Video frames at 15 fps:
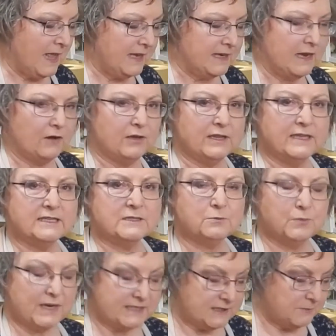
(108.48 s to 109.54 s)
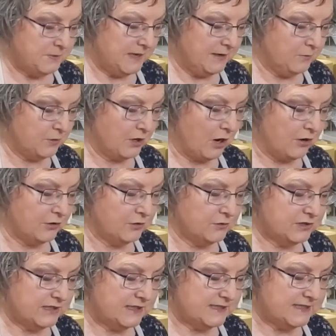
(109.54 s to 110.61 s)
Now in this recipe we are
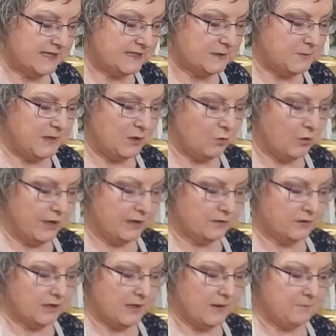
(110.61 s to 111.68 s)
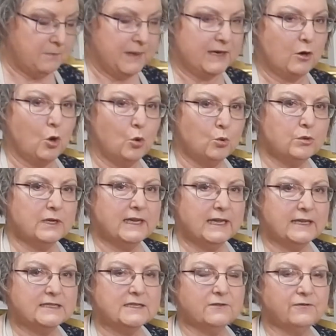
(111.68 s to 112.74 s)
using sesame oil, but only
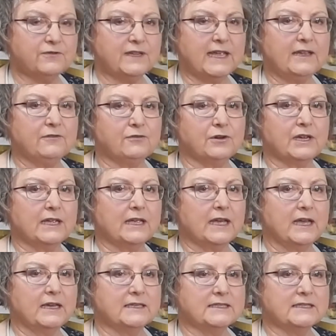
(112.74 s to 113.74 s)
as a flavoring.